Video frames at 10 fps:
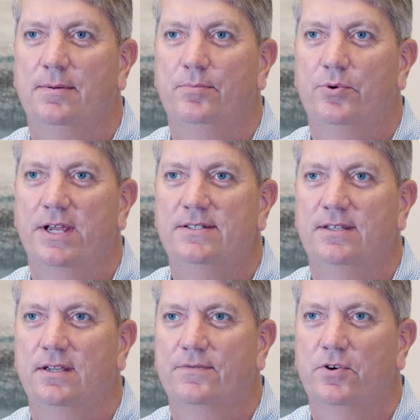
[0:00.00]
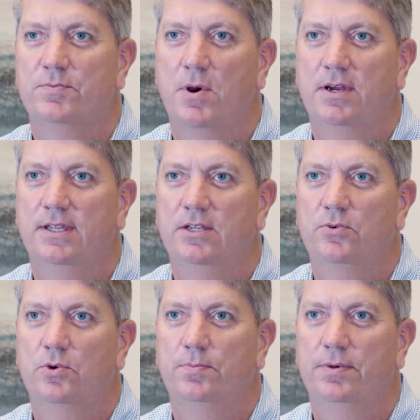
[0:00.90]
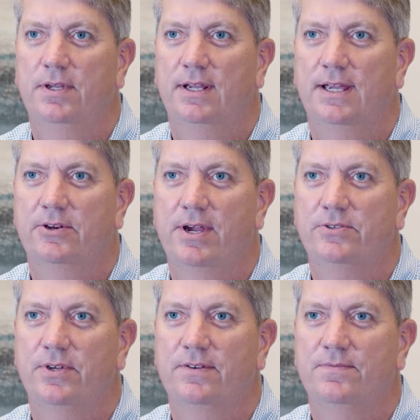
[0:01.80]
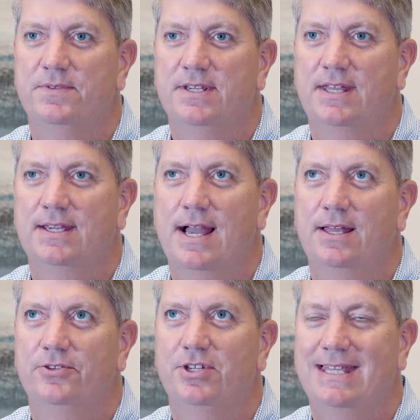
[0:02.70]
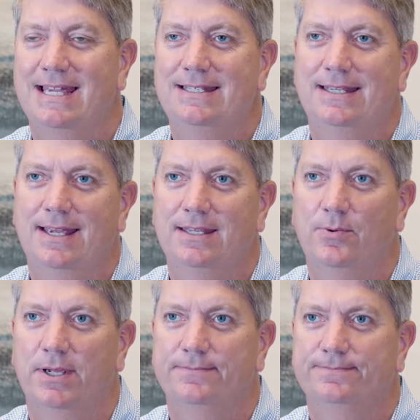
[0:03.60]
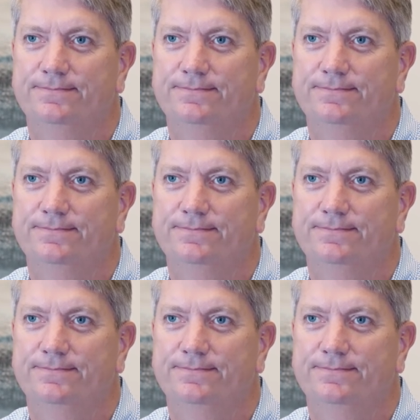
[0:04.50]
I'm president of Hirsch Marketing Group, and I graduated from Siena College in 1991.